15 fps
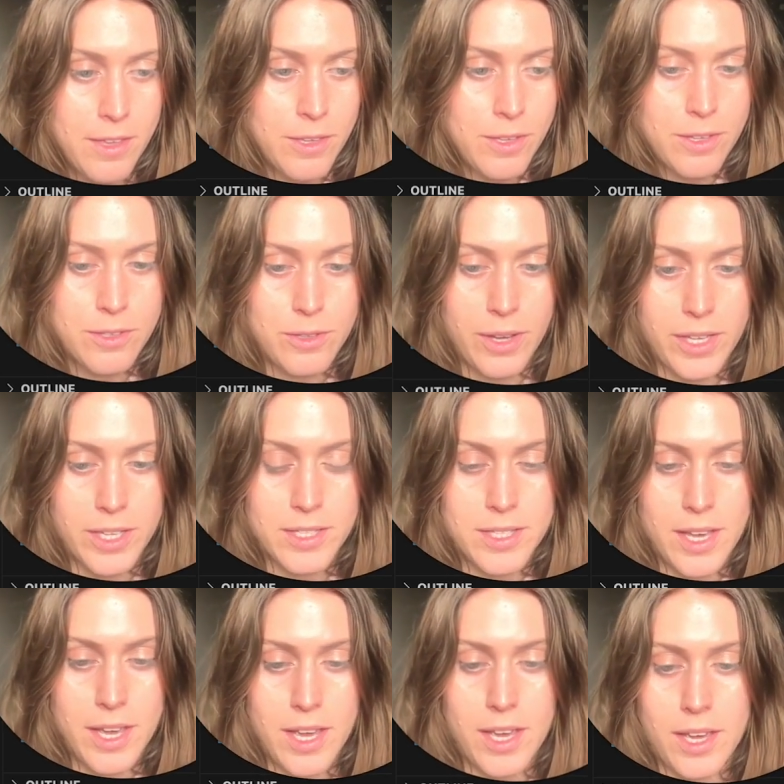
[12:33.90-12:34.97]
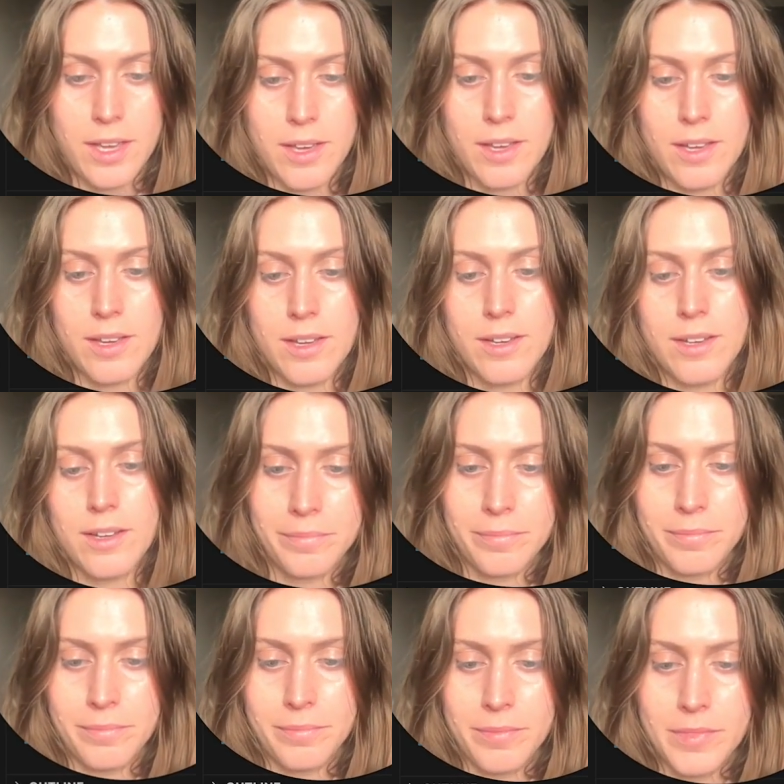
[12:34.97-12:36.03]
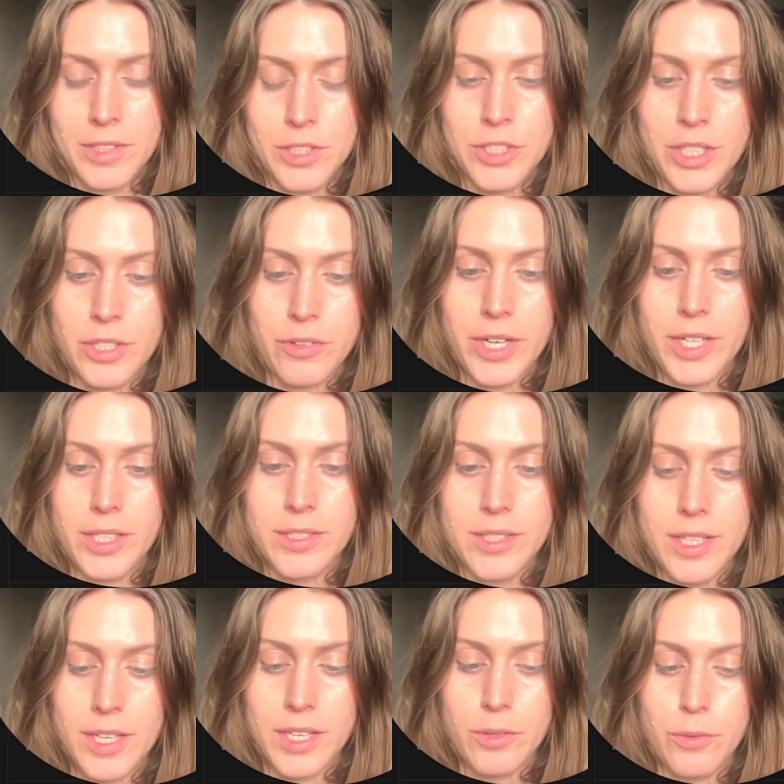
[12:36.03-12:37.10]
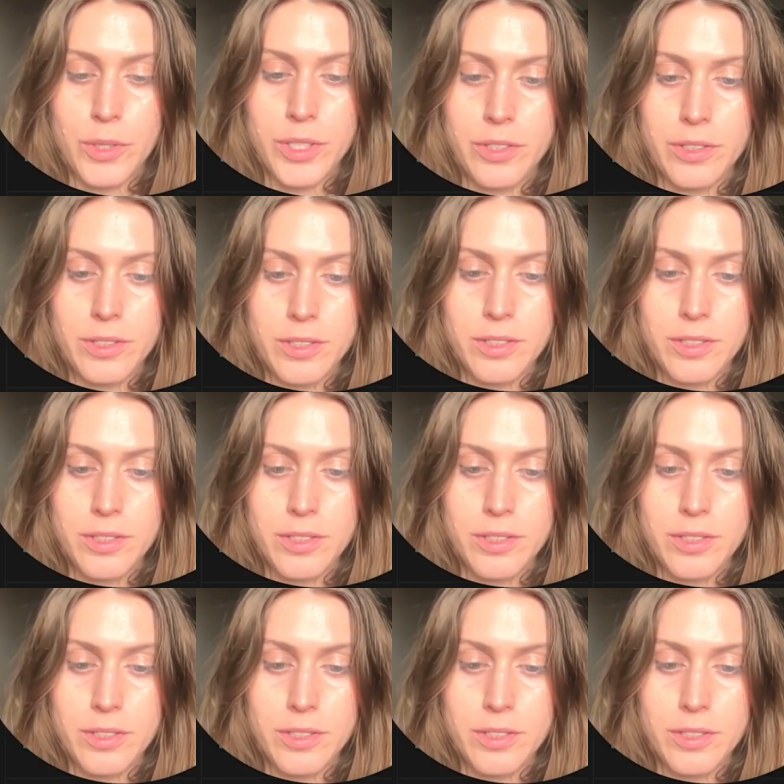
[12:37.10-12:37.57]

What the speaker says: So I can say, generate a riddle.